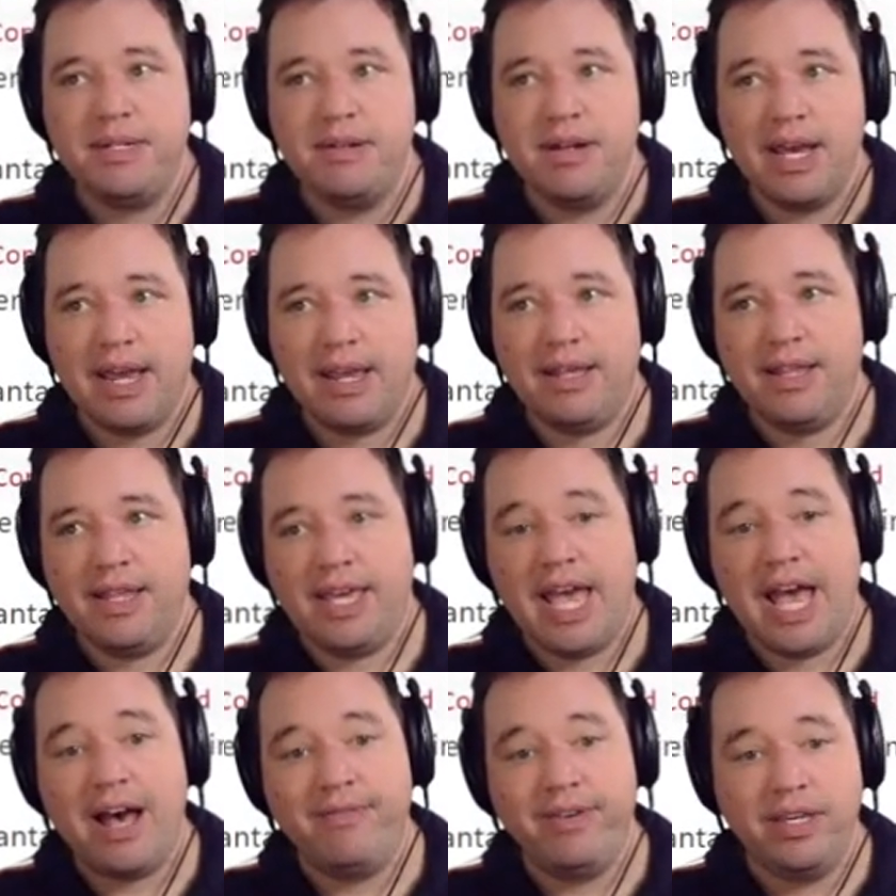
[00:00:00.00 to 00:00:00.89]
like
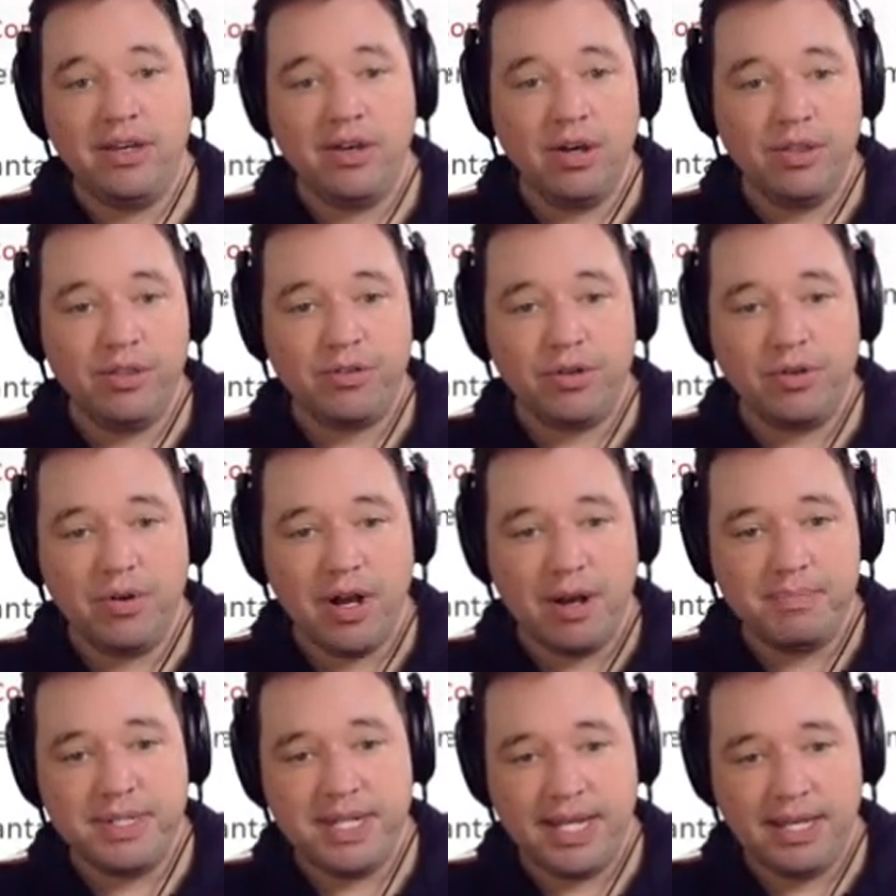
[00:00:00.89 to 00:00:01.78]
having gone through
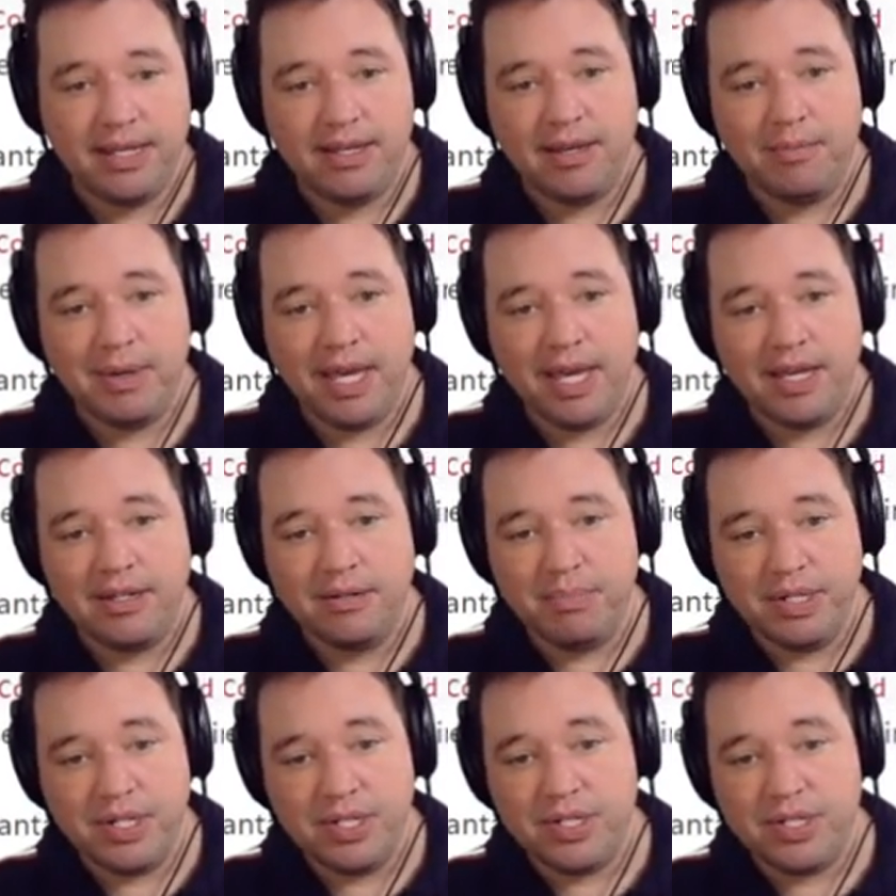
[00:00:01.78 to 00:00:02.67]
update command,
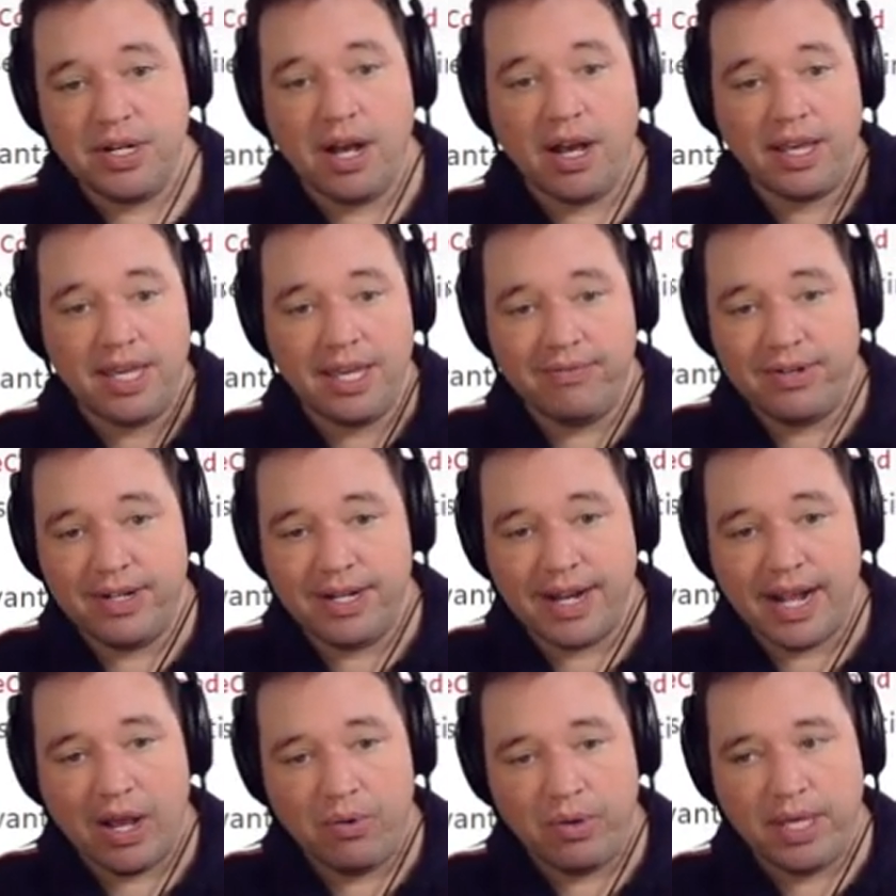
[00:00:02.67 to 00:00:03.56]
but just not giving it
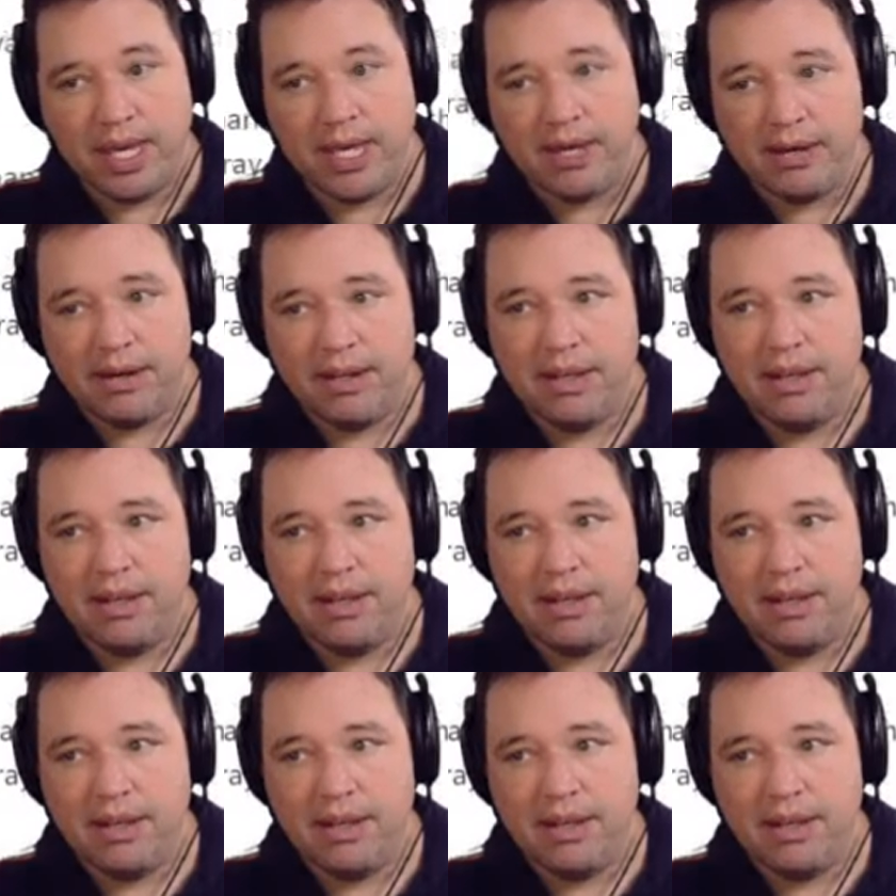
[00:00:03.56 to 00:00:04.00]
out yet.